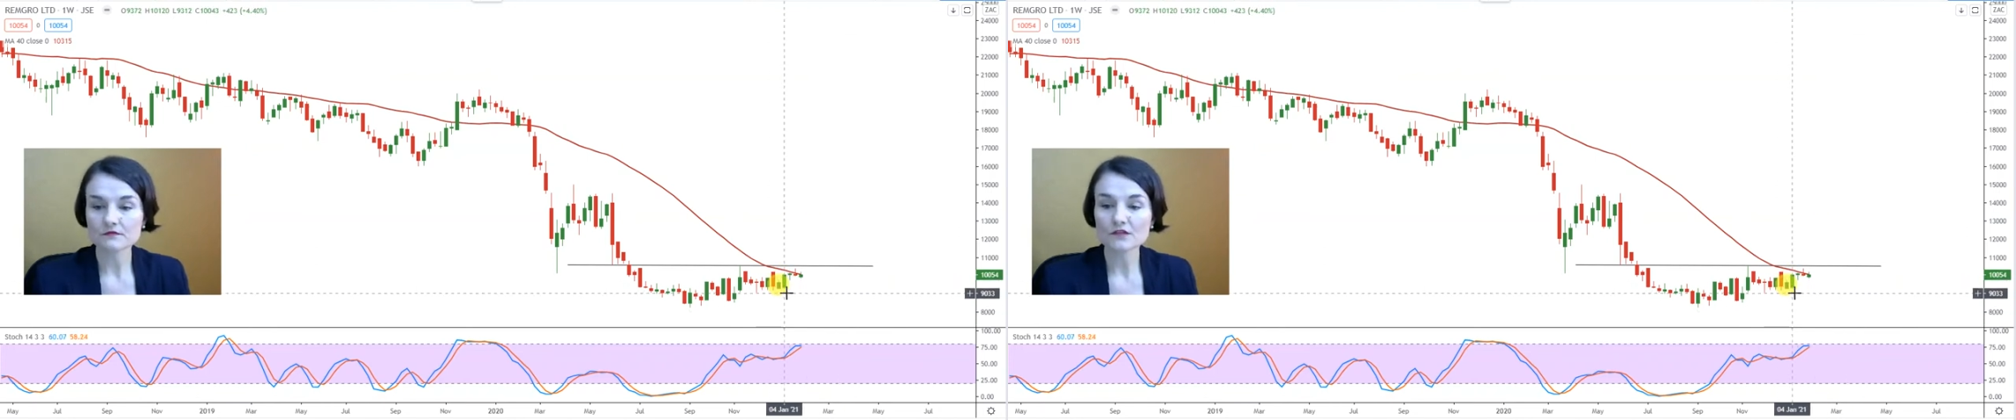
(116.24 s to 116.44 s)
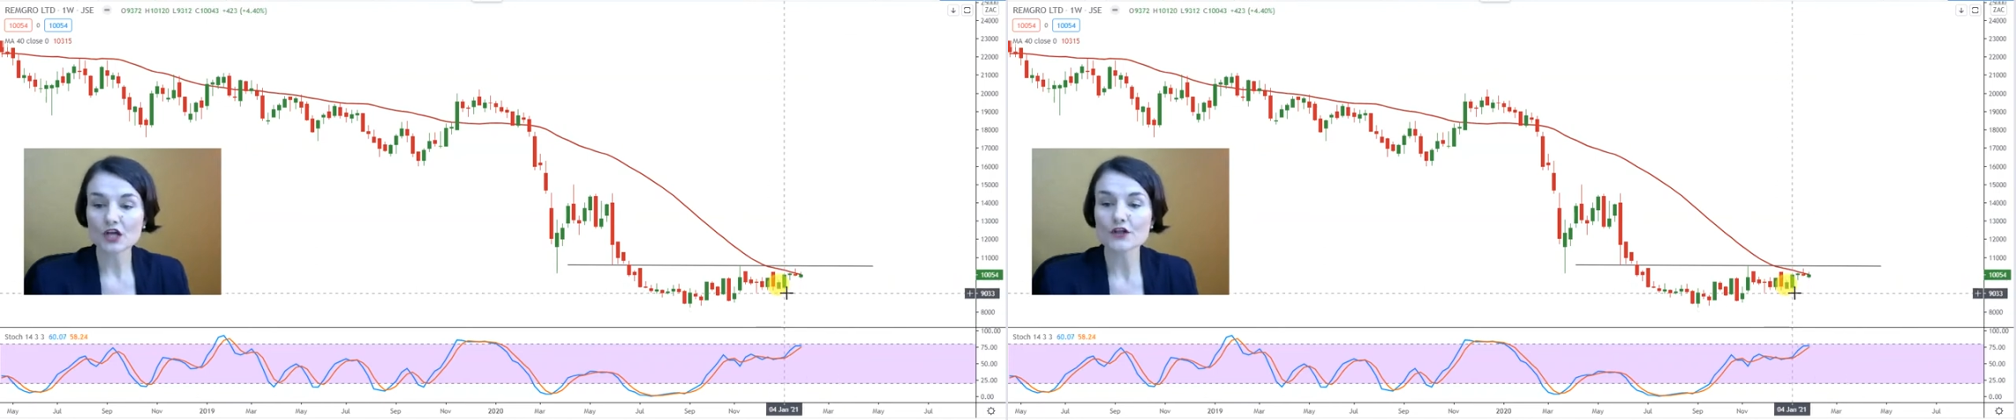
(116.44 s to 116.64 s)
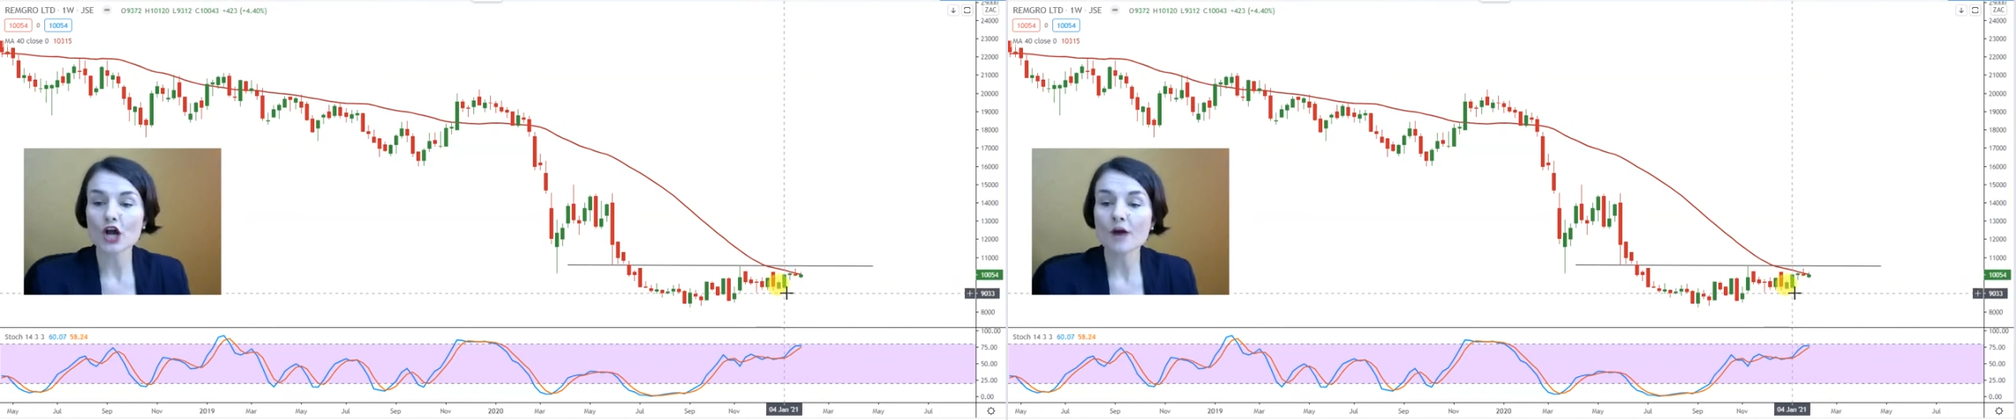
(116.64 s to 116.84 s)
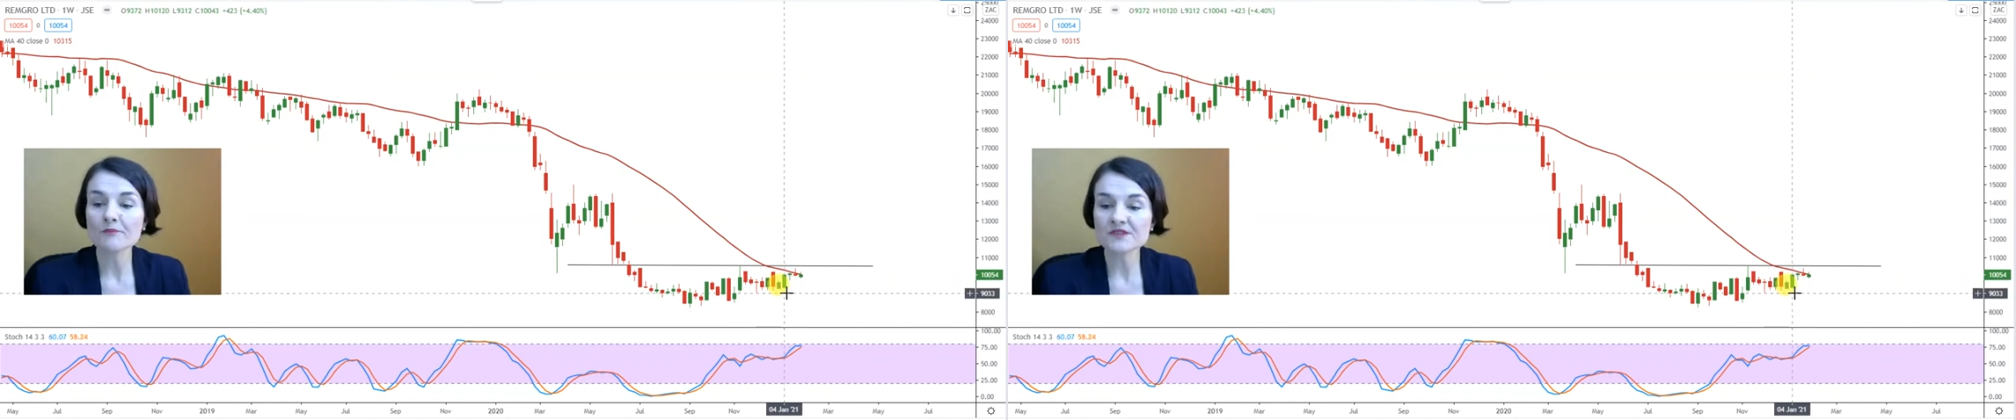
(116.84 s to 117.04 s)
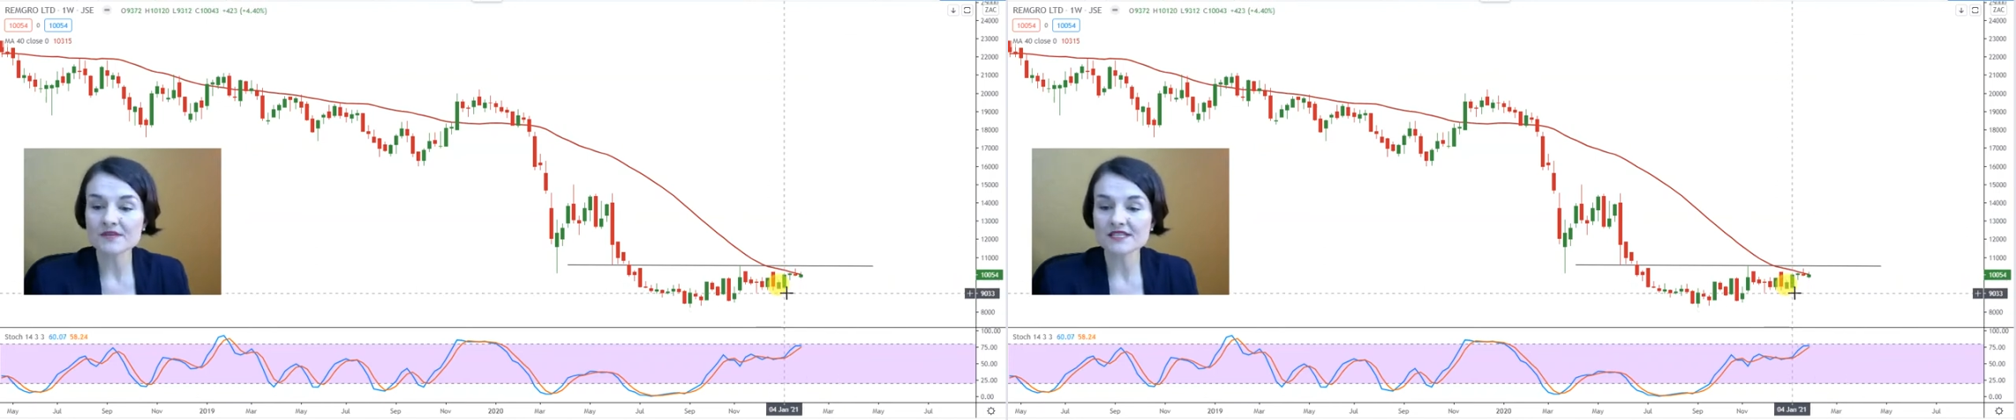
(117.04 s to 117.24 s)
The
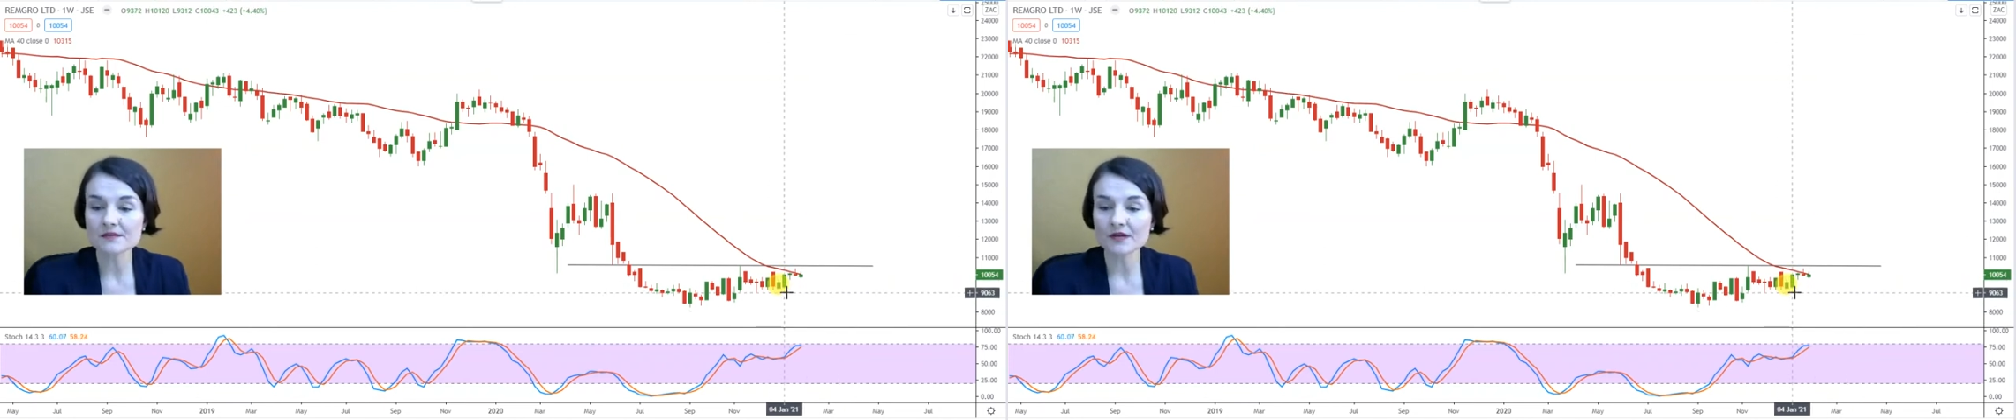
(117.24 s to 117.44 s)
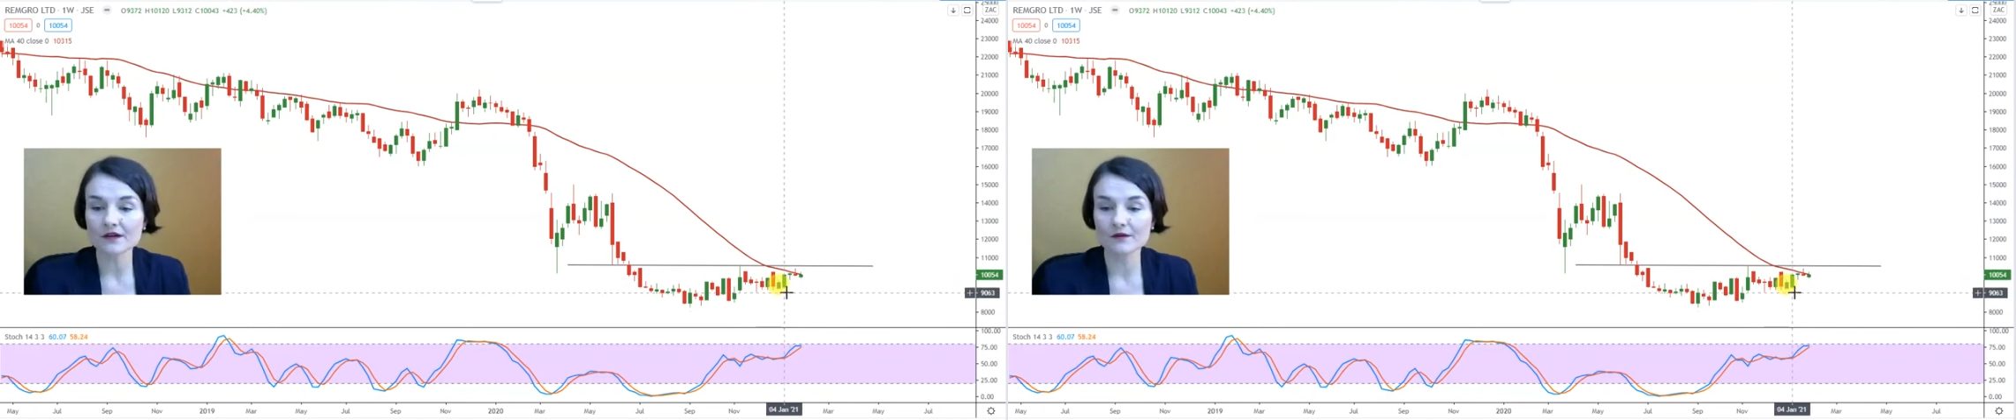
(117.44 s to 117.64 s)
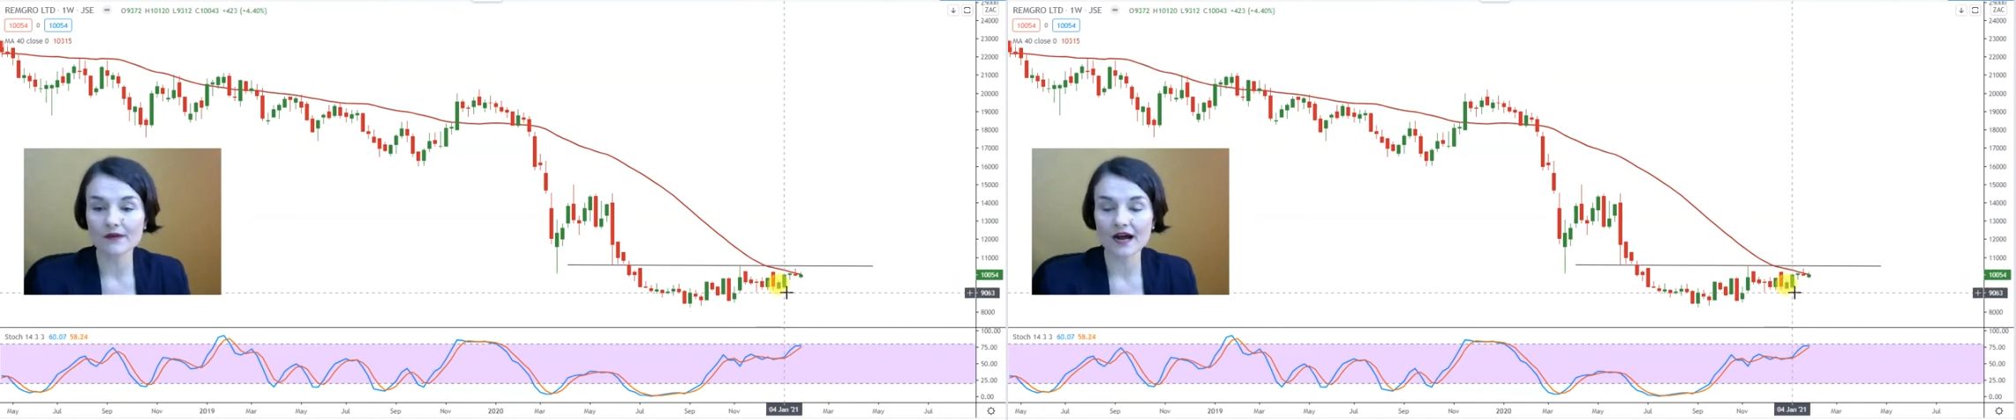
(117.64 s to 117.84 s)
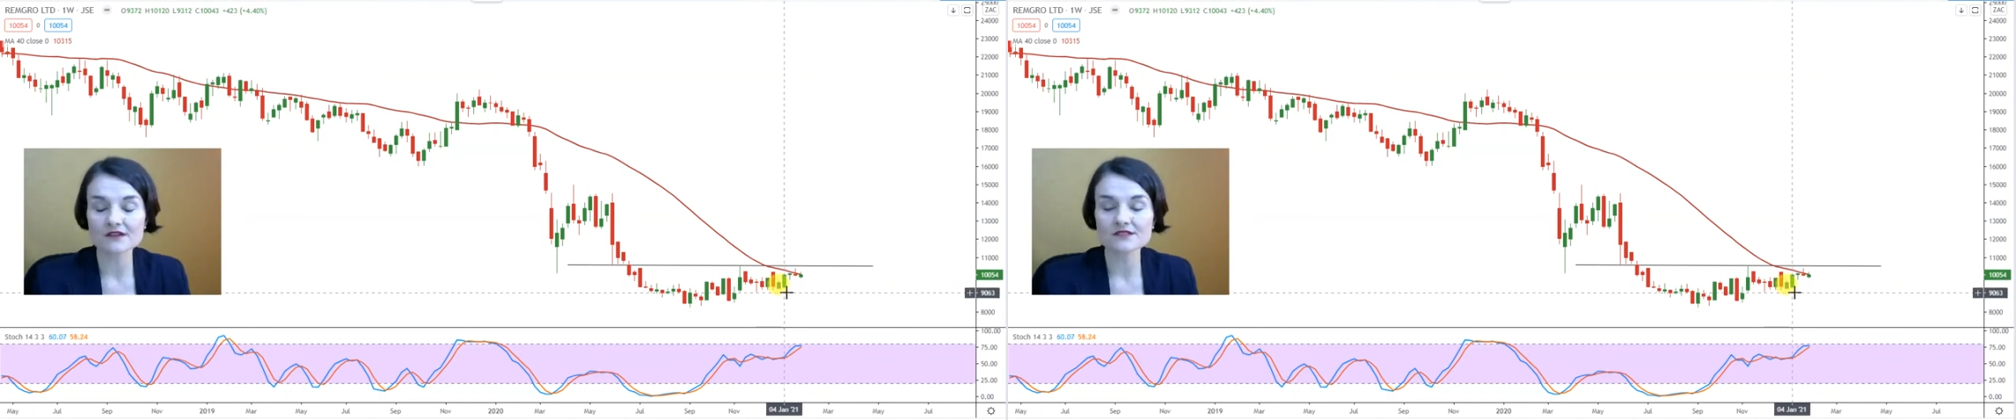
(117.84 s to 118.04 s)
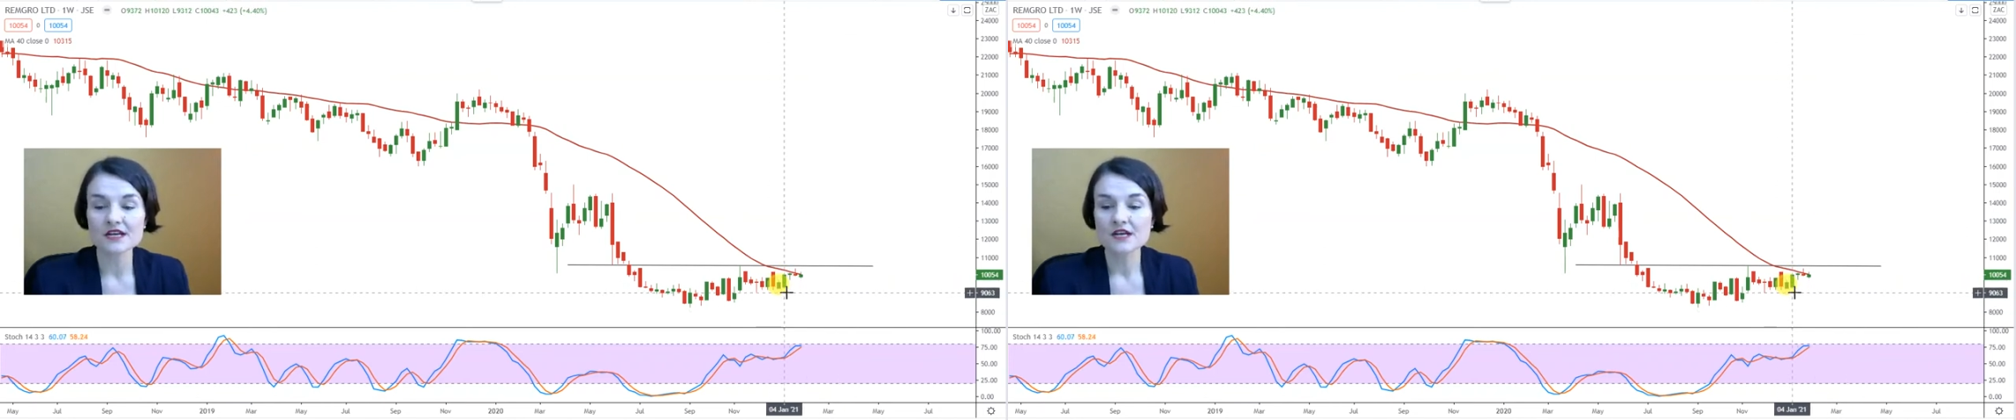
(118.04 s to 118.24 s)
optimism around